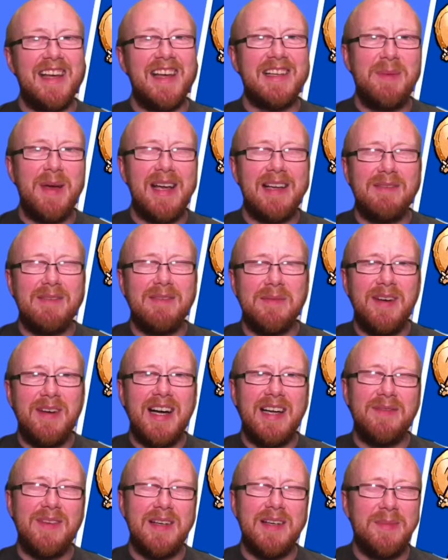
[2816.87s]
expect from
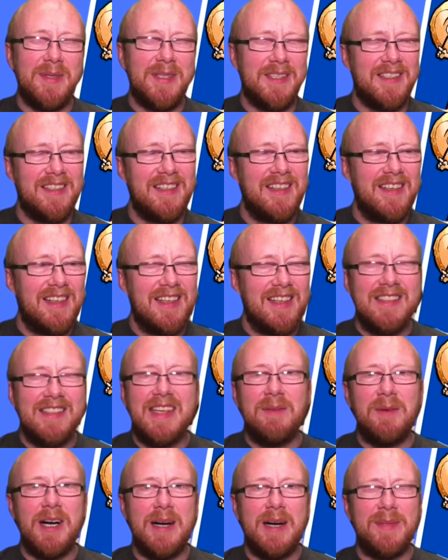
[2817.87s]
Fiverr. But see
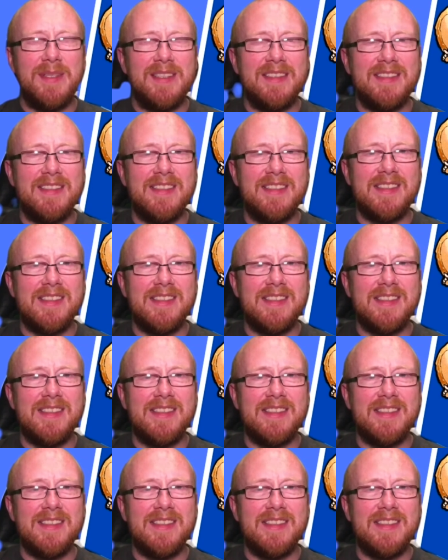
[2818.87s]
what happens.